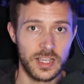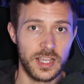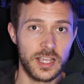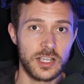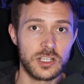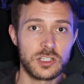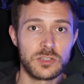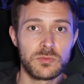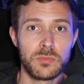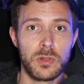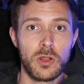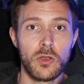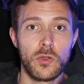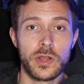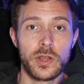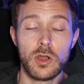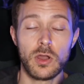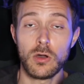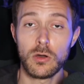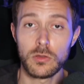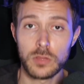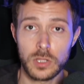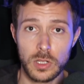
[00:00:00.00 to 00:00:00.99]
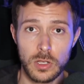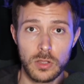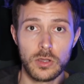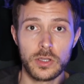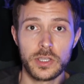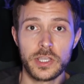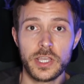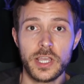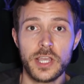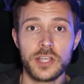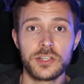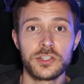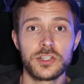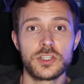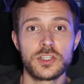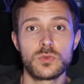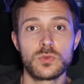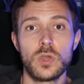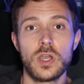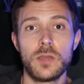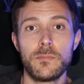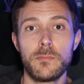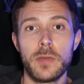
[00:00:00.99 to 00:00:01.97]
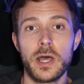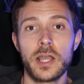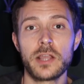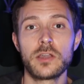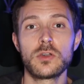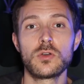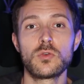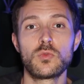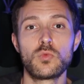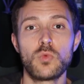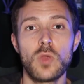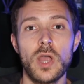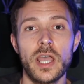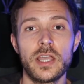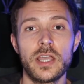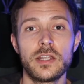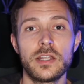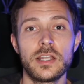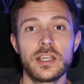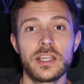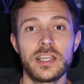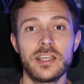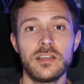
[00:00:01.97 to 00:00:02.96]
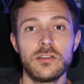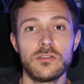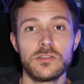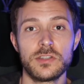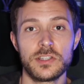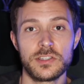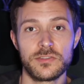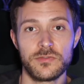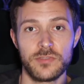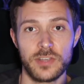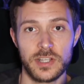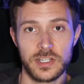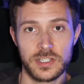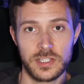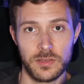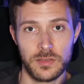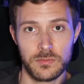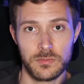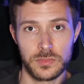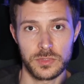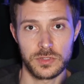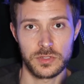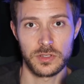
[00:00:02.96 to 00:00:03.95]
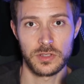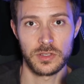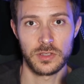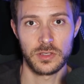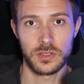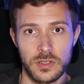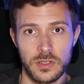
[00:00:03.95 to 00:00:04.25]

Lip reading: exploring all the locations where Michael Ryan killed his victims.